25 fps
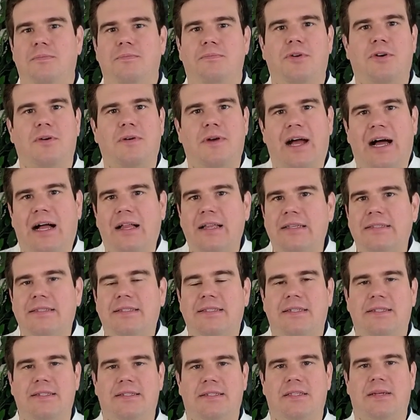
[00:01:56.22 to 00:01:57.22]

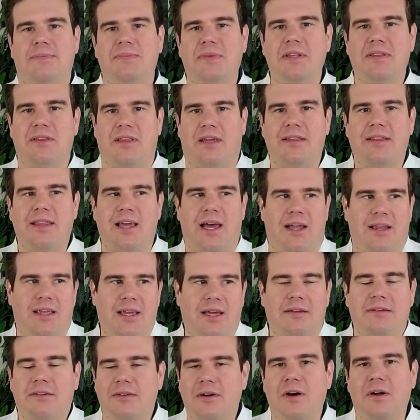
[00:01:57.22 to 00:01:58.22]
paralysis, something like
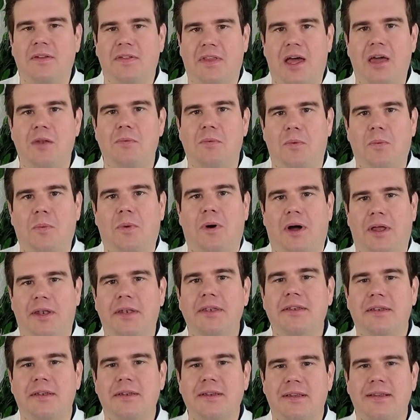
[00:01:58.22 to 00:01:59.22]
that, call
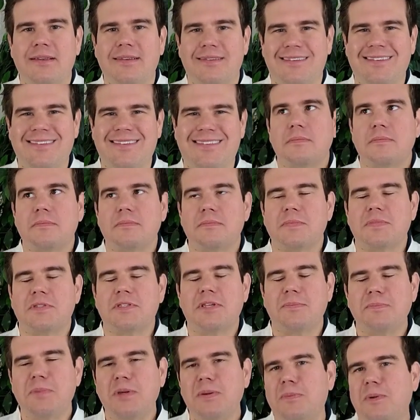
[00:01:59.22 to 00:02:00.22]
911.
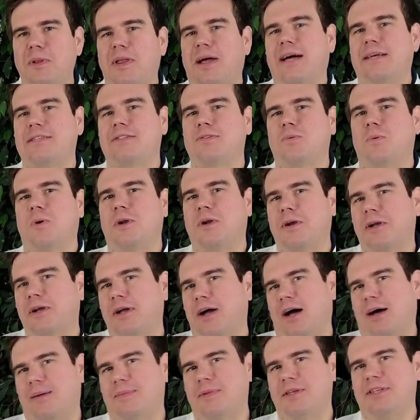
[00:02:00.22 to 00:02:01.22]
Some people ask, what are
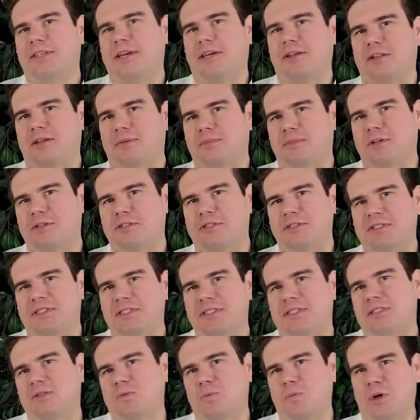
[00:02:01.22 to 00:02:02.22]
common dental
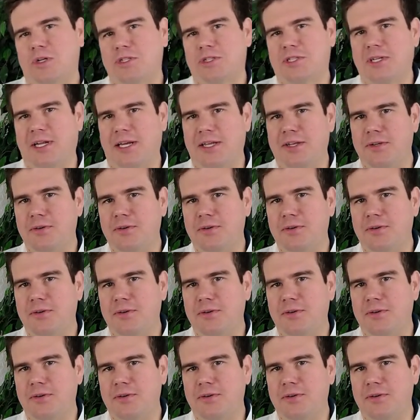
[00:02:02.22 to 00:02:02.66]
emergencies and what should I